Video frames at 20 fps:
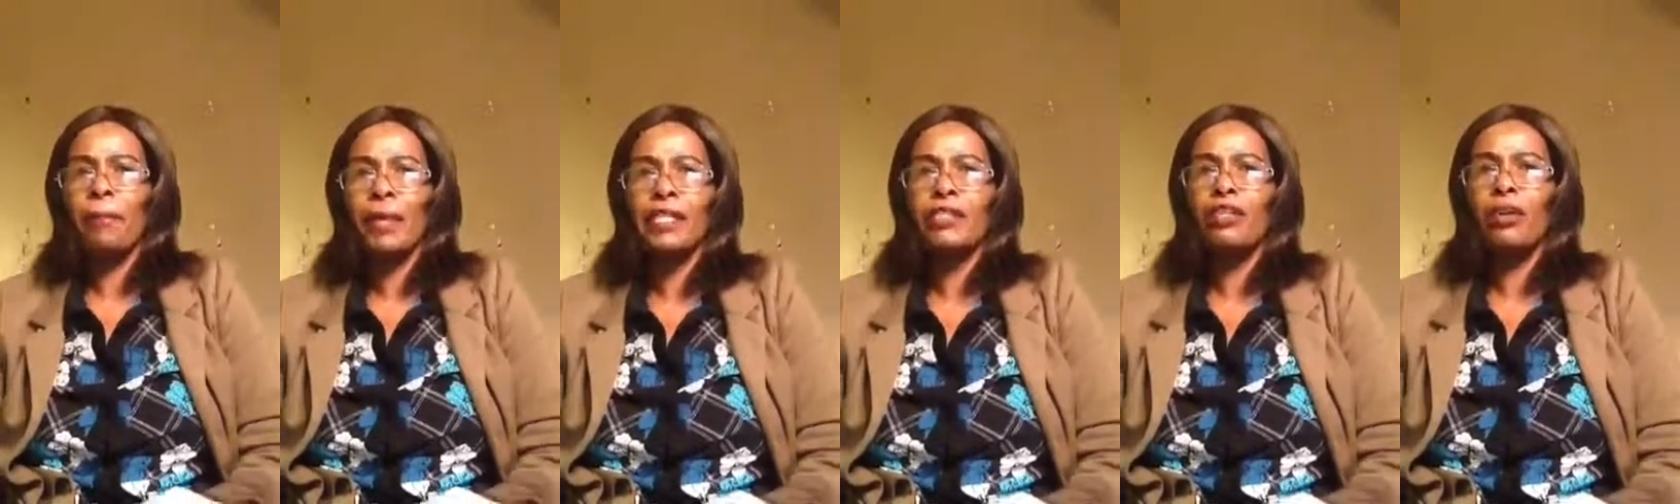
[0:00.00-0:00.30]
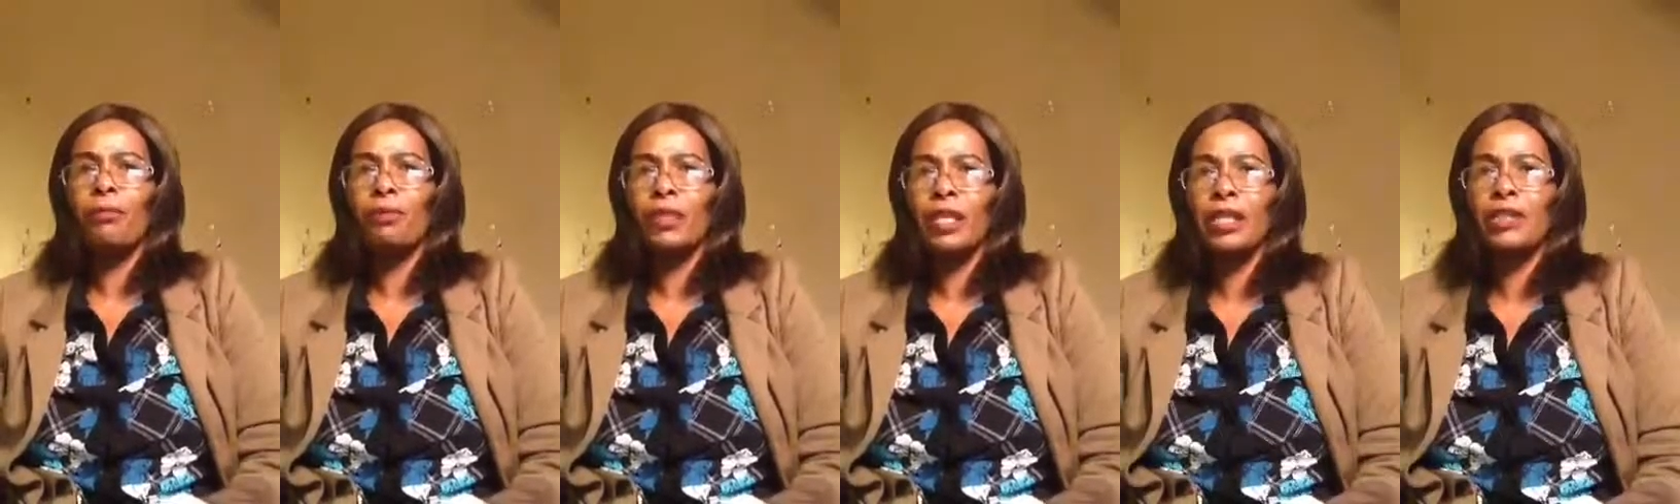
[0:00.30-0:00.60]
prince
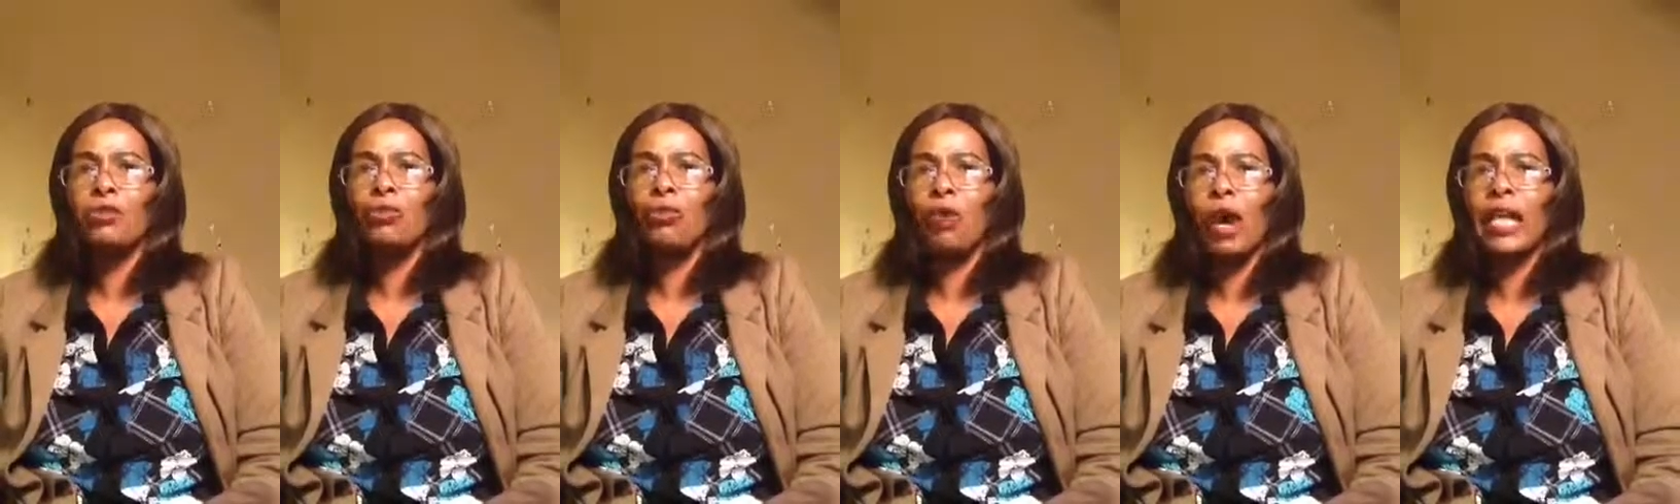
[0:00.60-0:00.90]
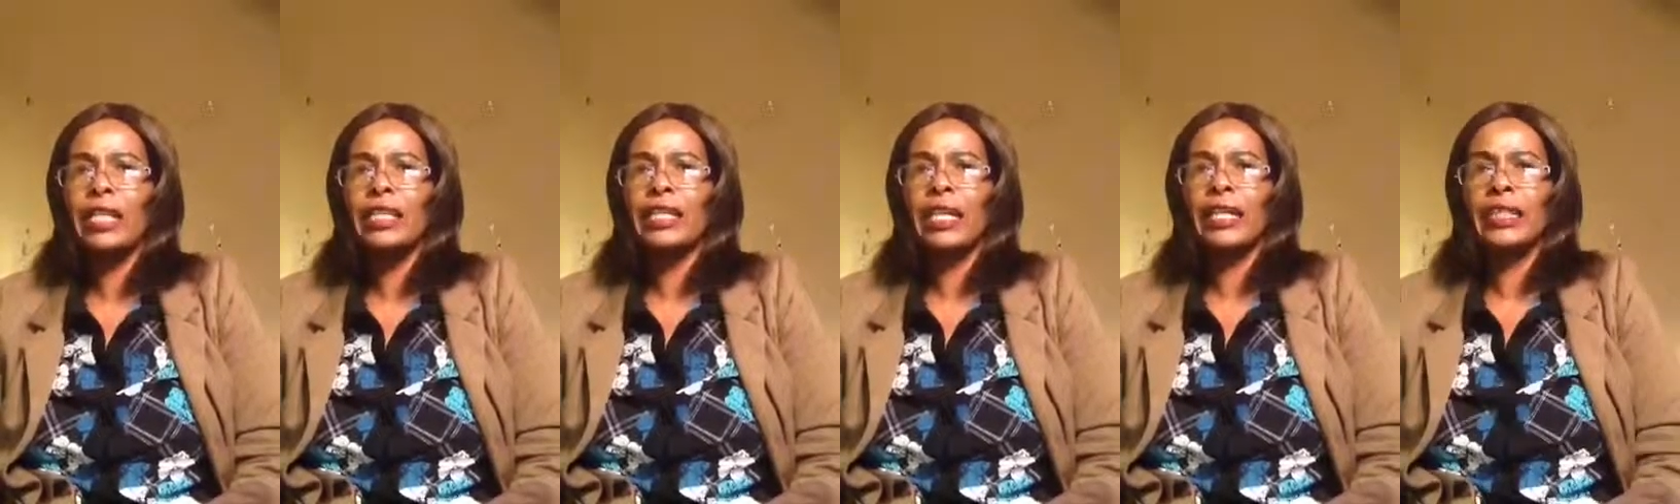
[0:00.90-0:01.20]
of this
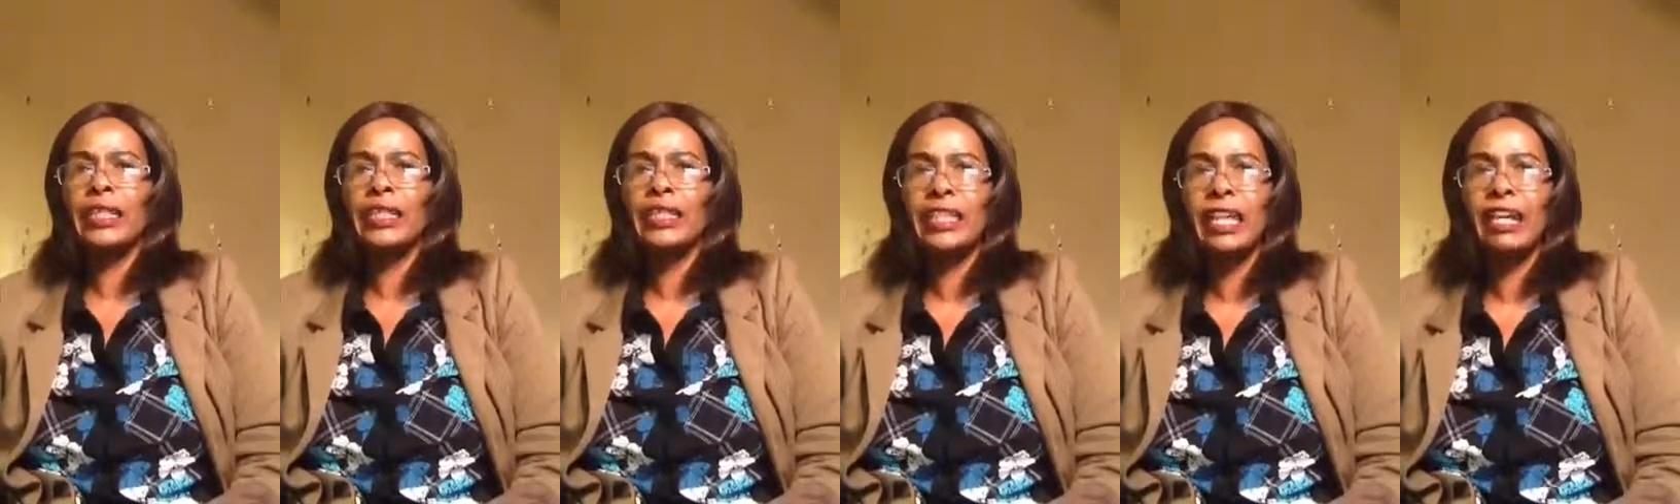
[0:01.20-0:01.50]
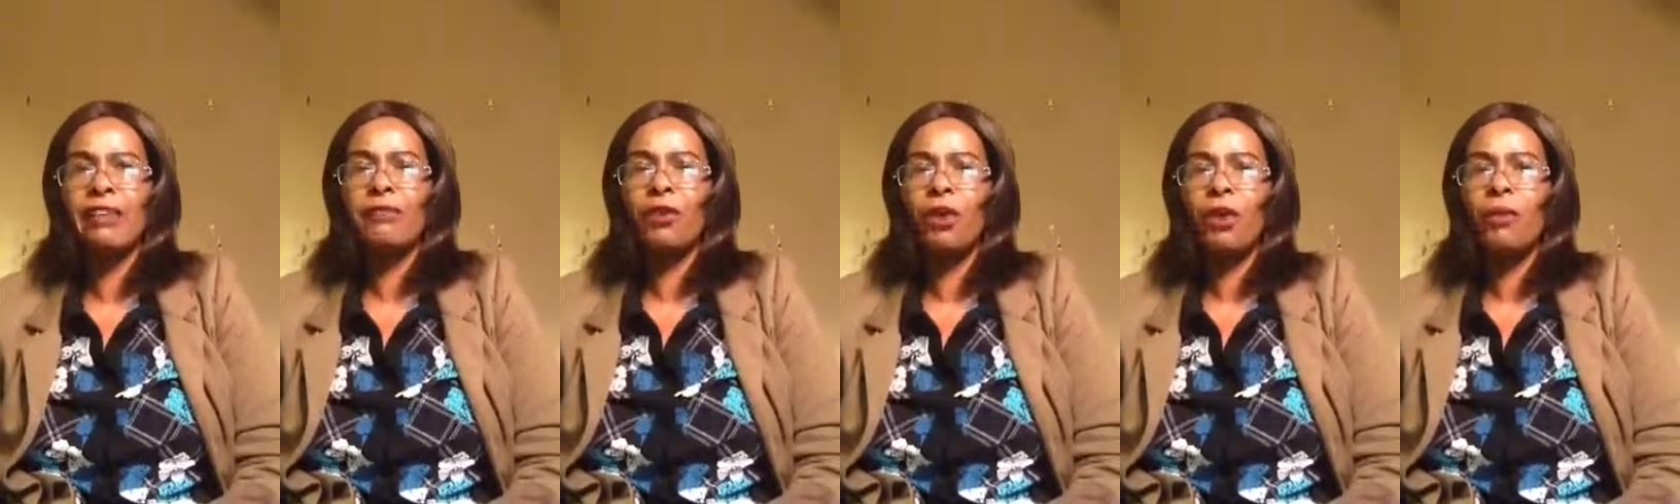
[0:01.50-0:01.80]
world, the
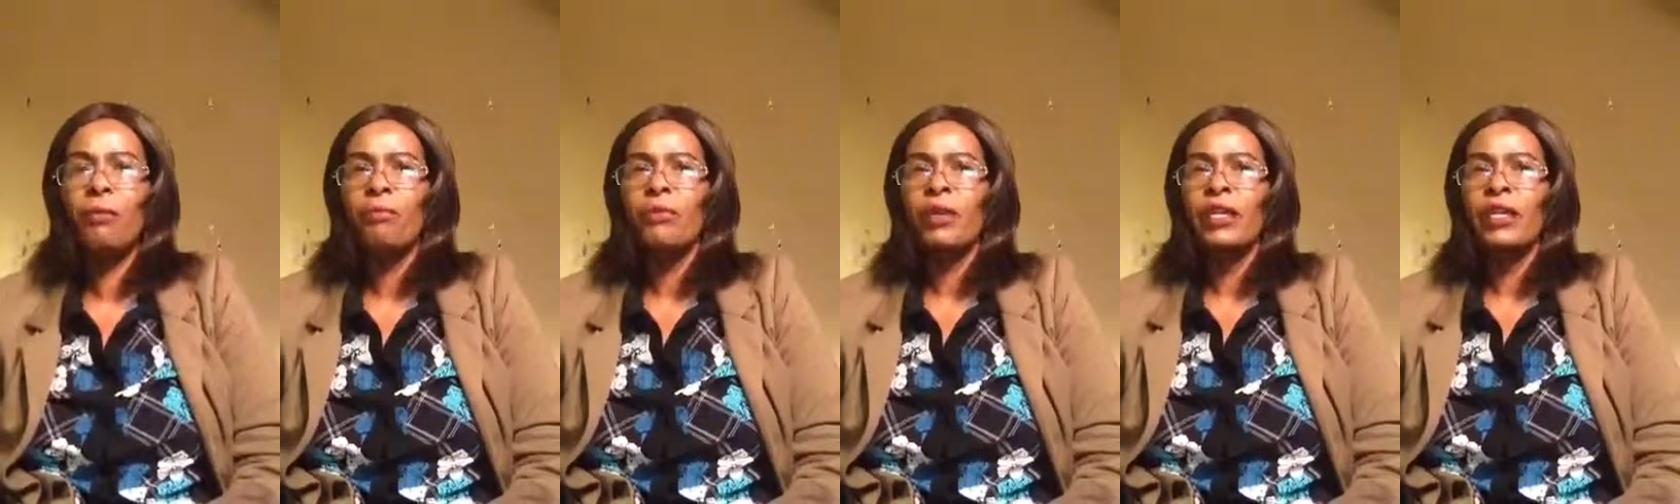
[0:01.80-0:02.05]
devil,